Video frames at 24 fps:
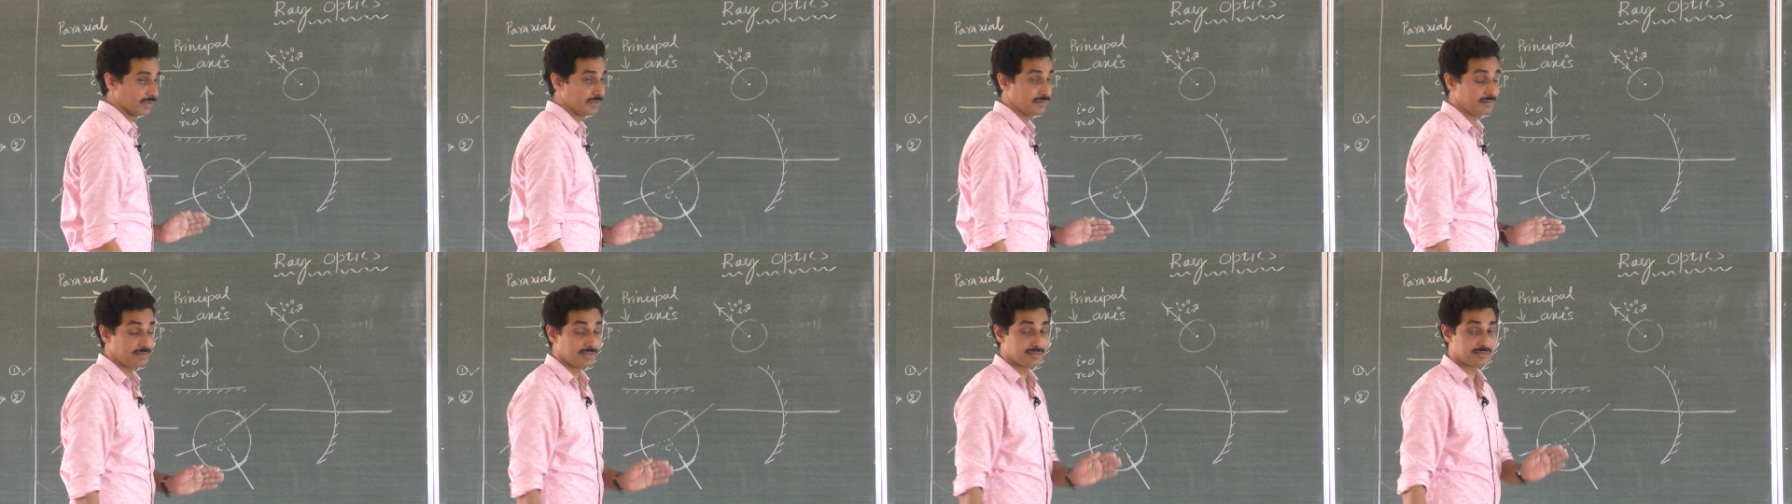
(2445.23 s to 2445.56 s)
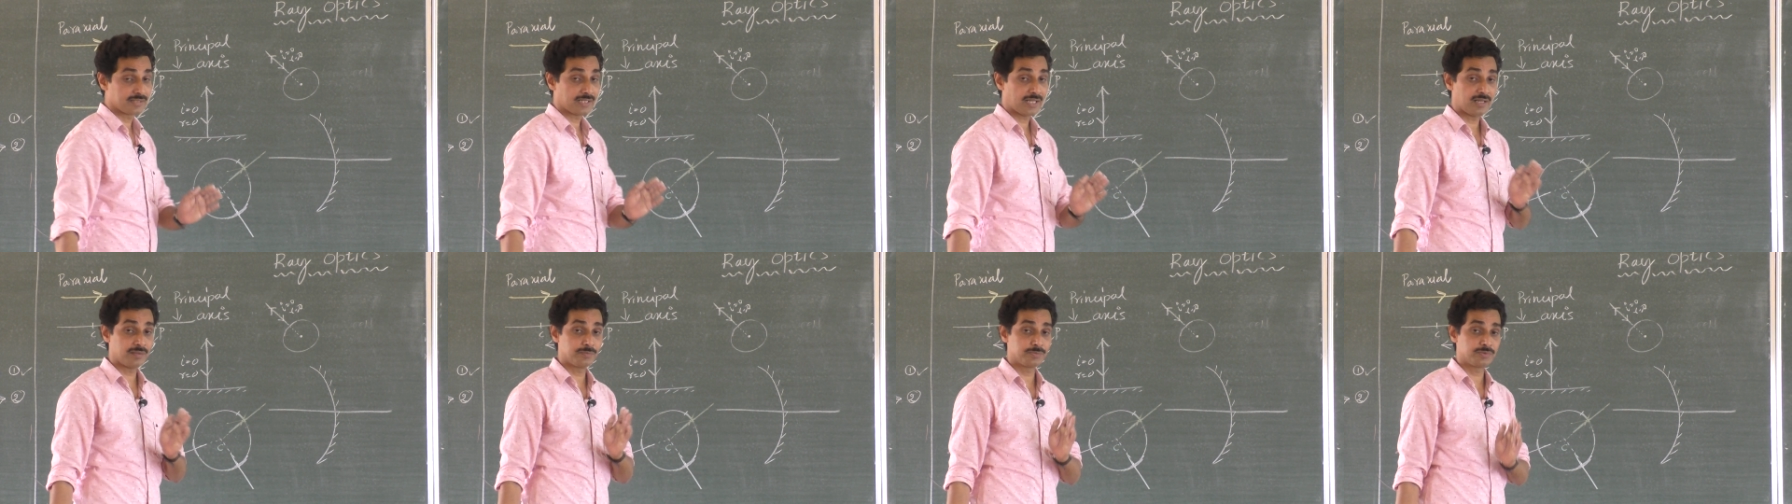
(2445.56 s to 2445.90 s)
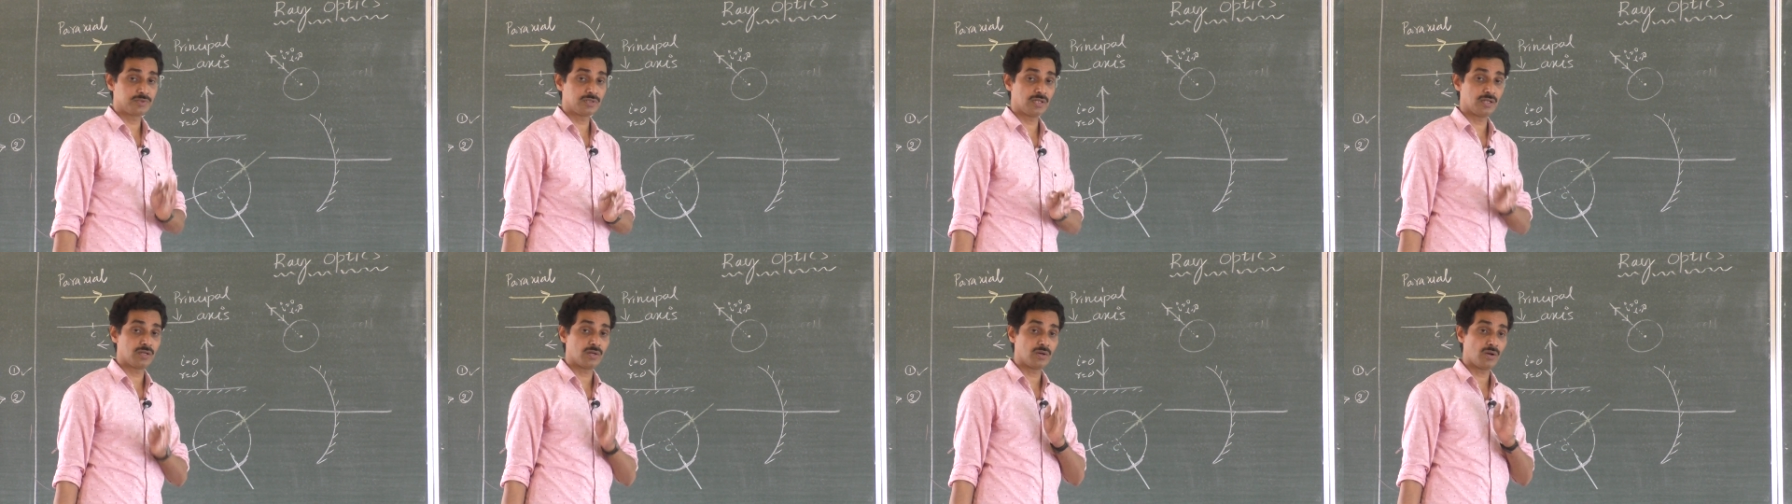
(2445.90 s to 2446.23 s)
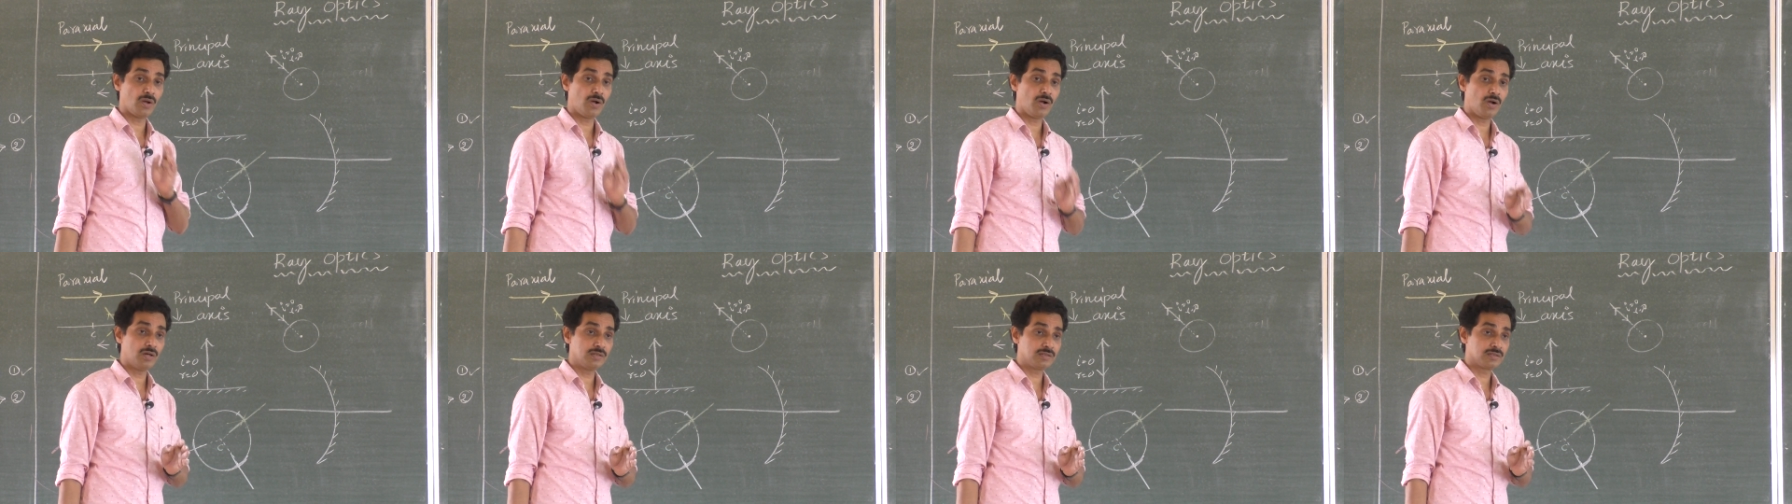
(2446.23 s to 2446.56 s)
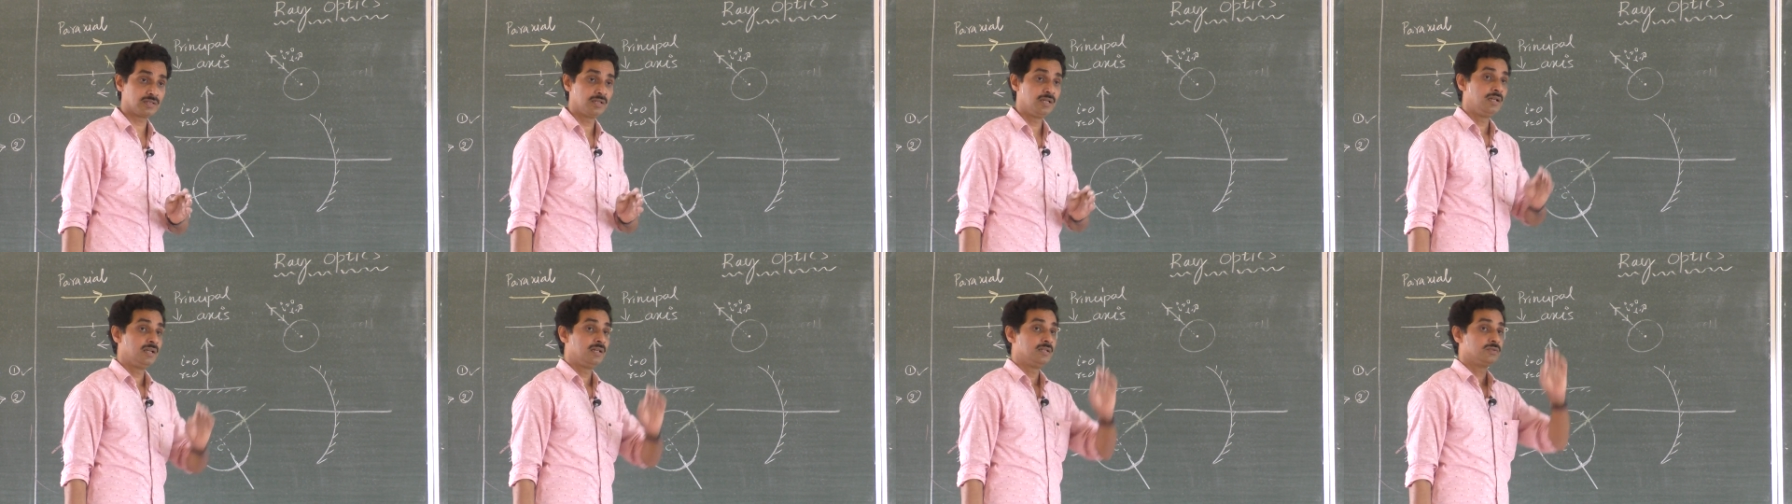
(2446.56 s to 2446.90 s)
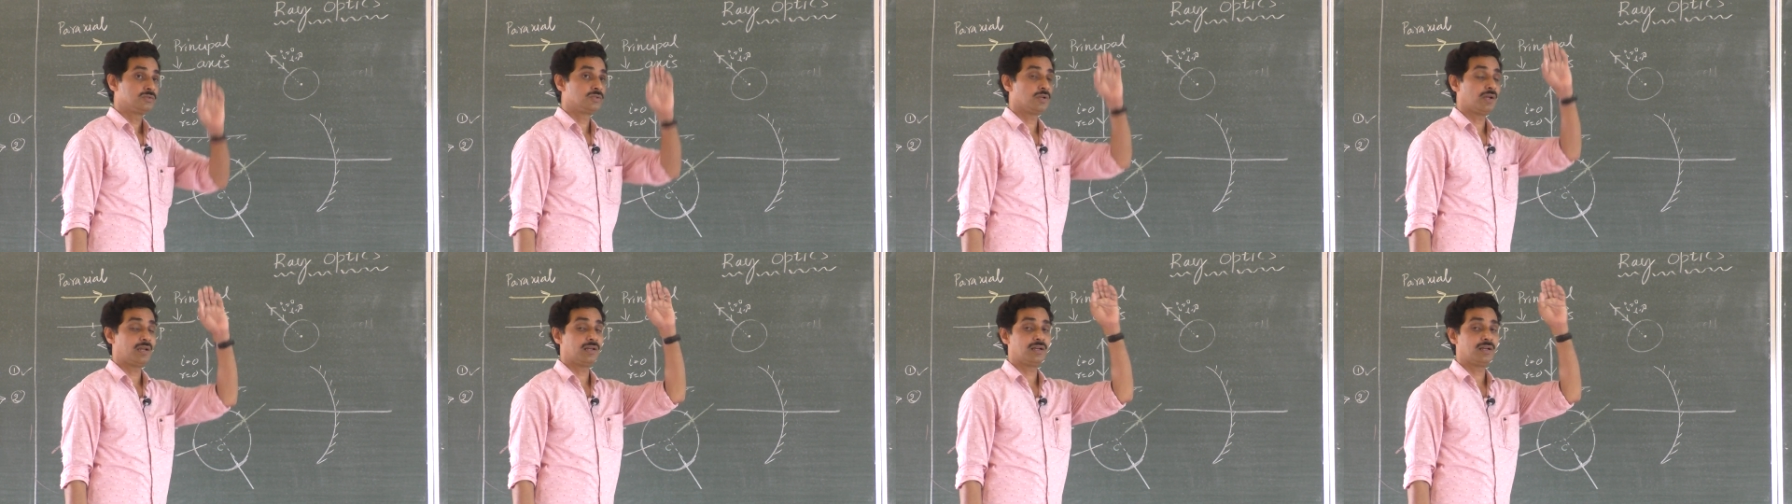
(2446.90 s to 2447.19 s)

This helps you a lot to